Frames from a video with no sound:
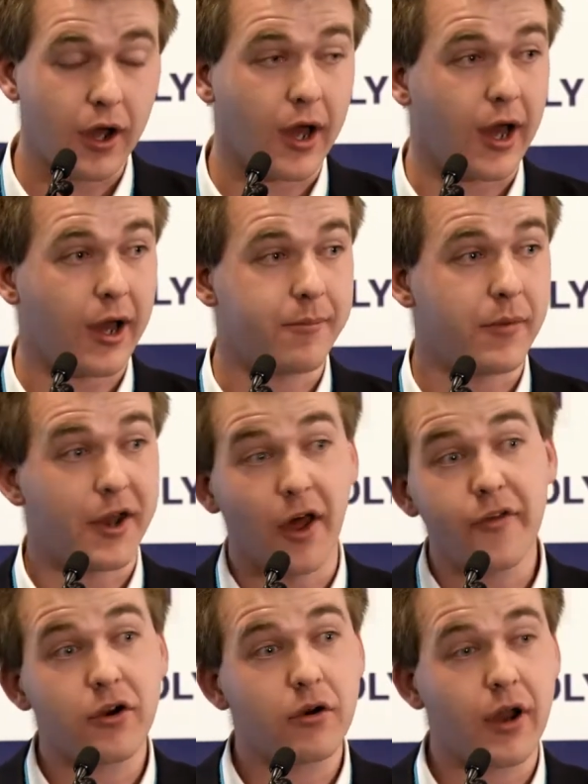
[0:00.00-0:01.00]
Um,
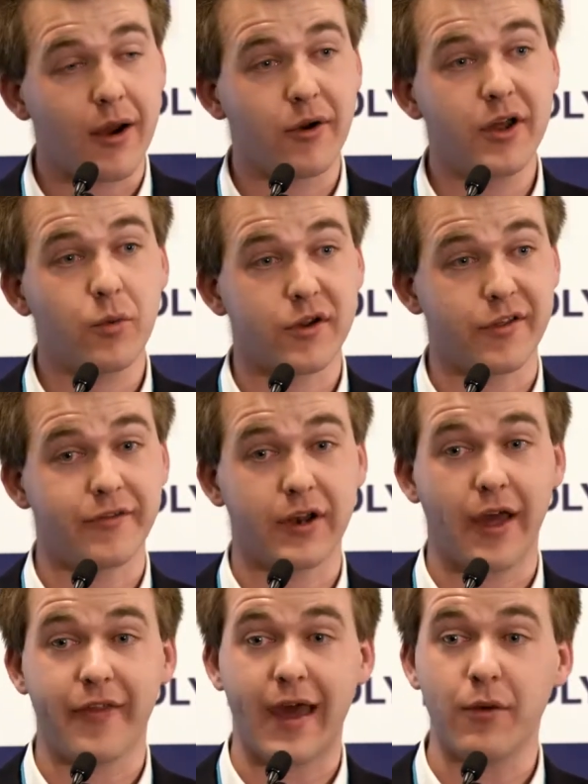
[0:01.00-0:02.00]
another area where something
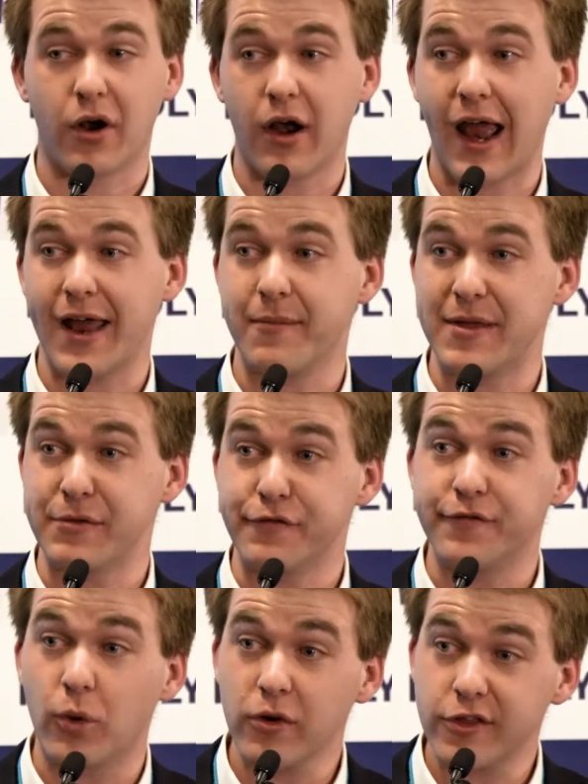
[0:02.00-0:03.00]
like that, where a hand may be
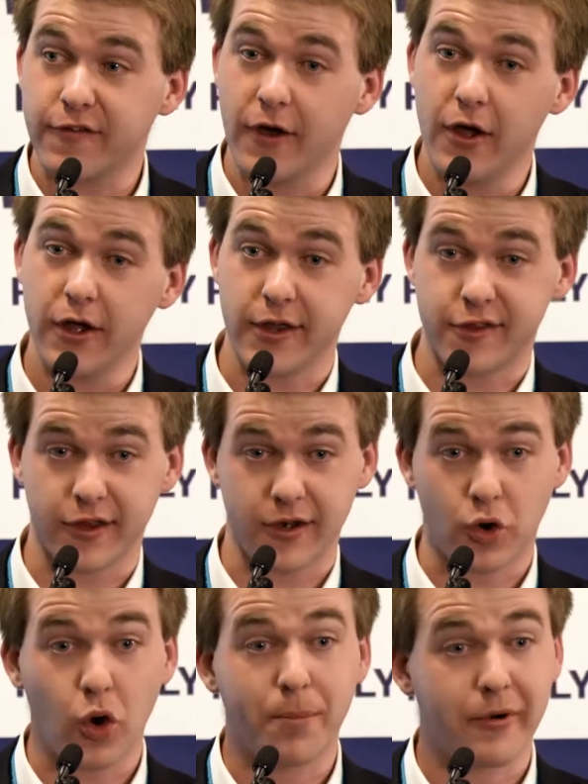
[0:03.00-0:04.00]
forced, is
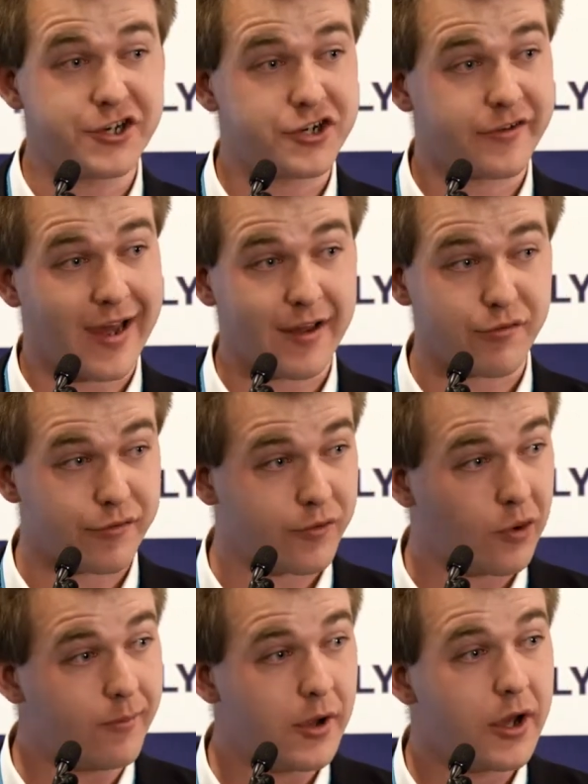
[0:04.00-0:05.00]
in corporation tax
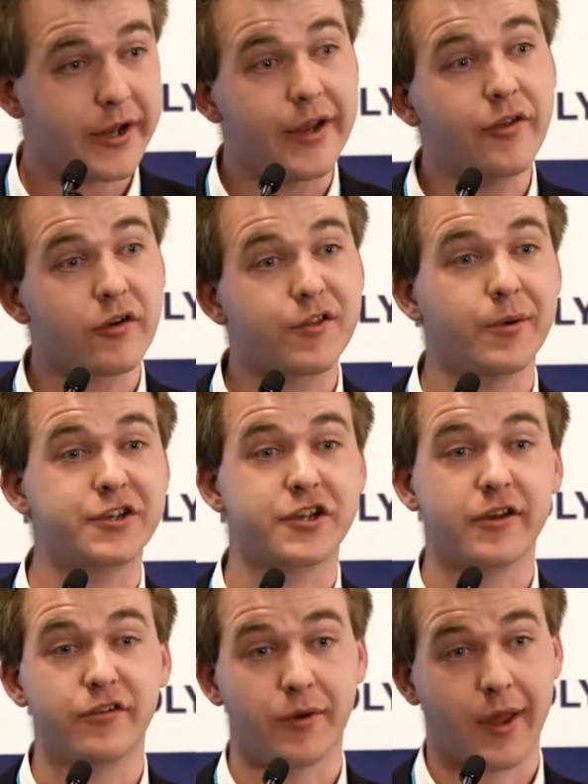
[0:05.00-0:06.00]
reform, either
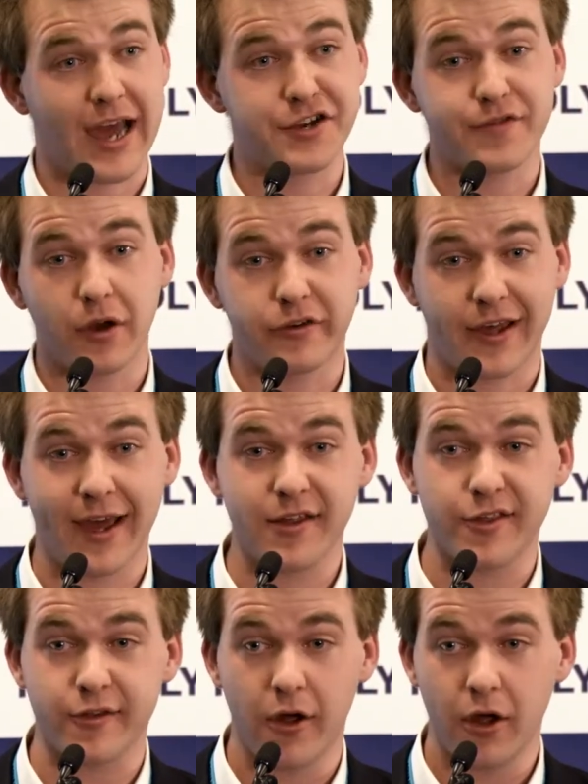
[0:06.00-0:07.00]
switching to a cash flow
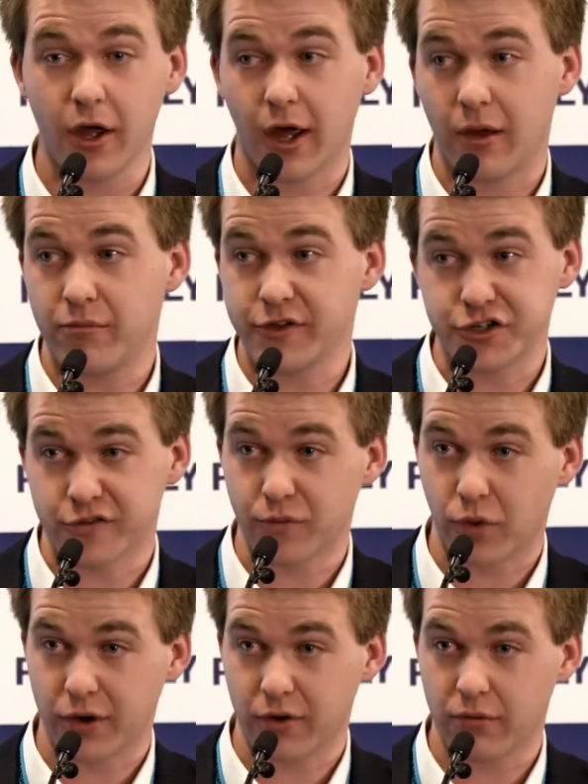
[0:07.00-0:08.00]
tax, um, such as the
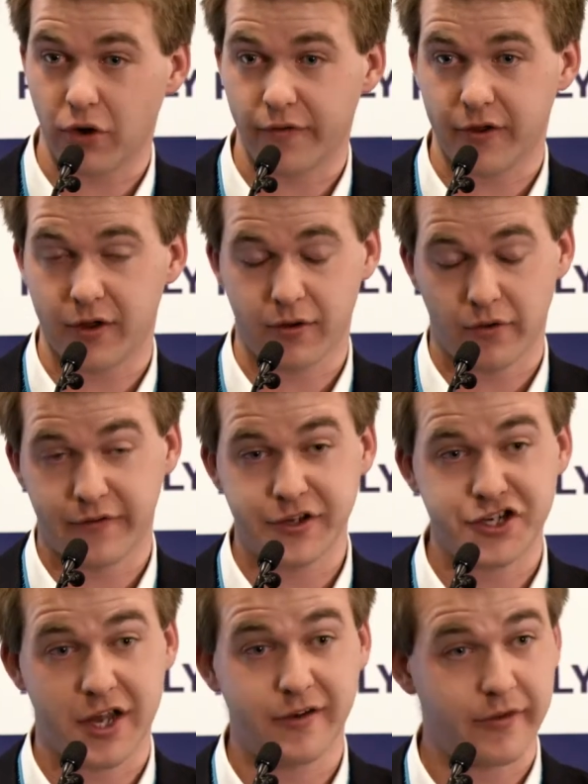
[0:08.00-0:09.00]
one on the, on the
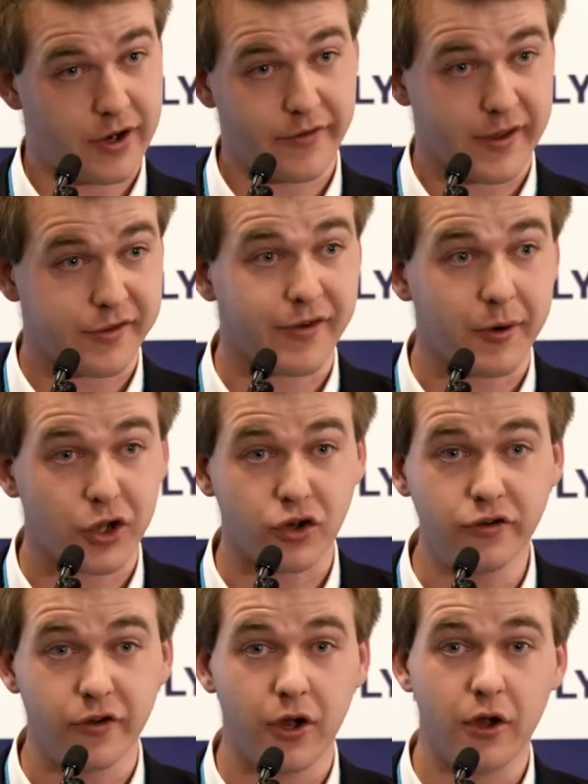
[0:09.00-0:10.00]
agenda that I think is very
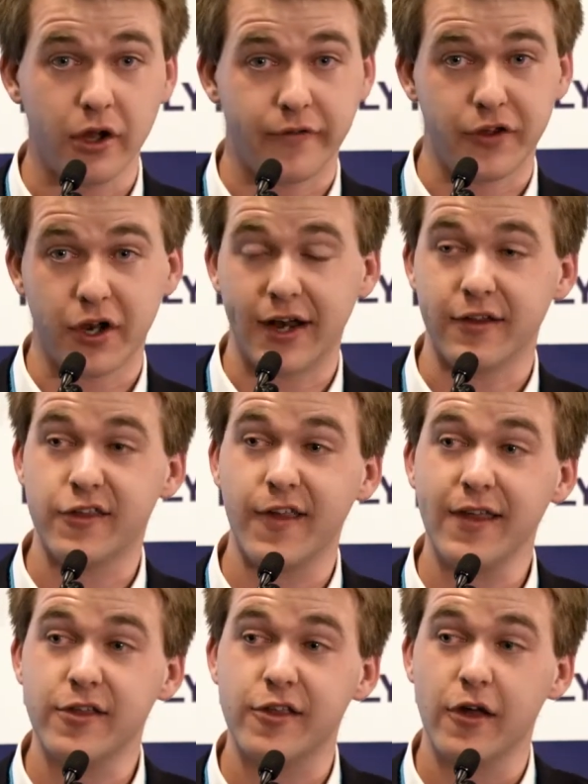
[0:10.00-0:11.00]
good in the United
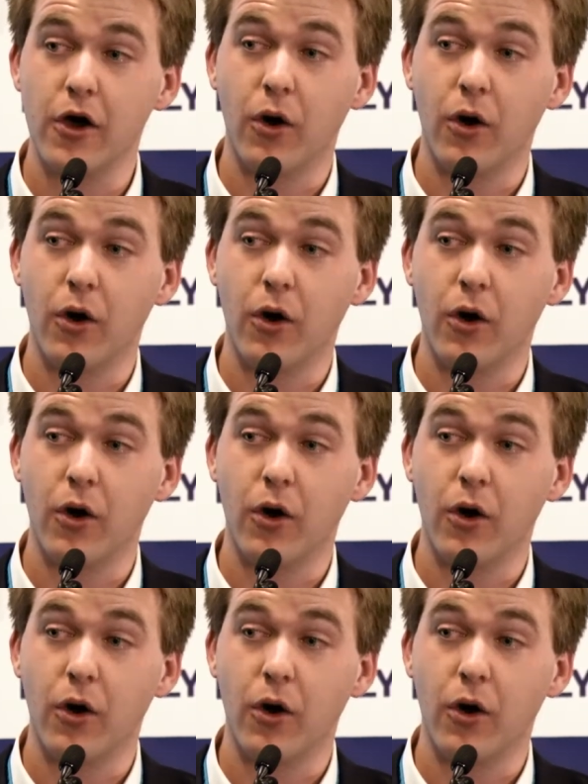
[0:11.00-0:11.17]
States,